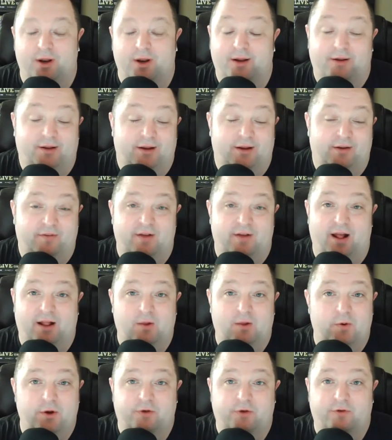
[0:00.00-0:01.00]
He did exactly
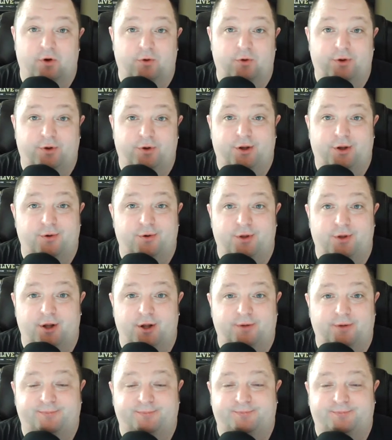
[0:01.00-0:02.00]
what you're told to do, you know?
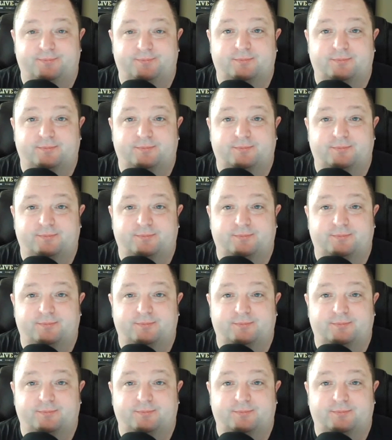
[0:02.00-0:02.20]
Yeah.